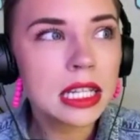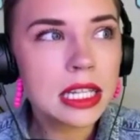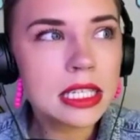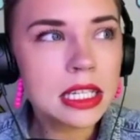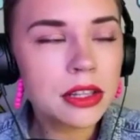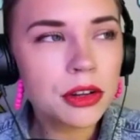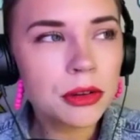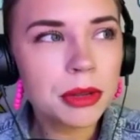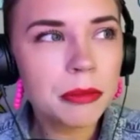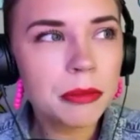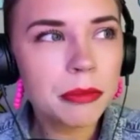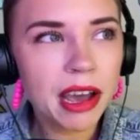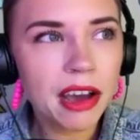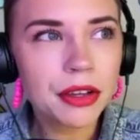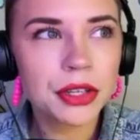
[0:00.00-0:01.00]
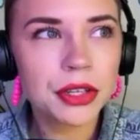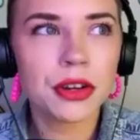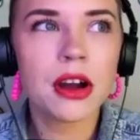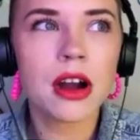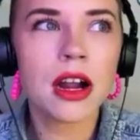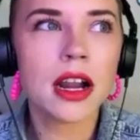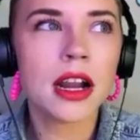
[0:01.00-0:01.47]
us a little bit about your
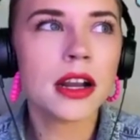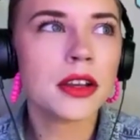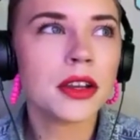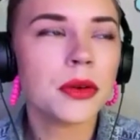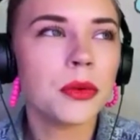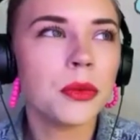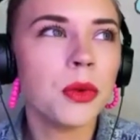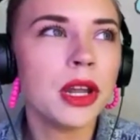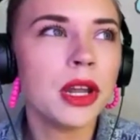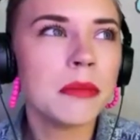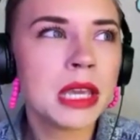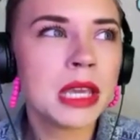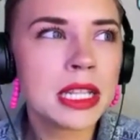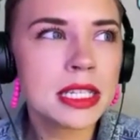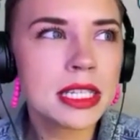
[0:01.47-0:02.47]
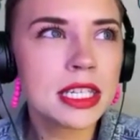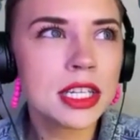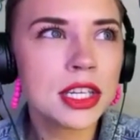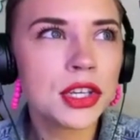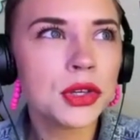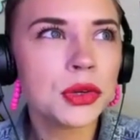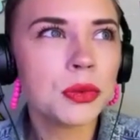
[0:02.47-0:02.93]
art, what it means to
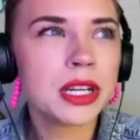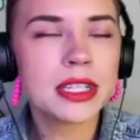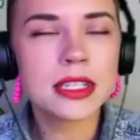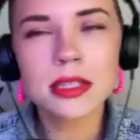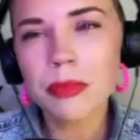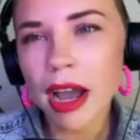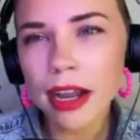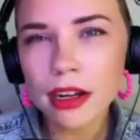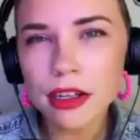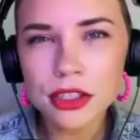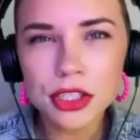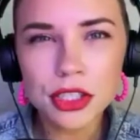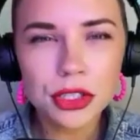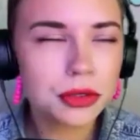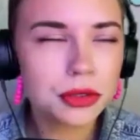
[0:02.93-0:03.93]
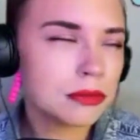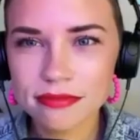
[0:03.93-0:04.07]
you, what inspires you.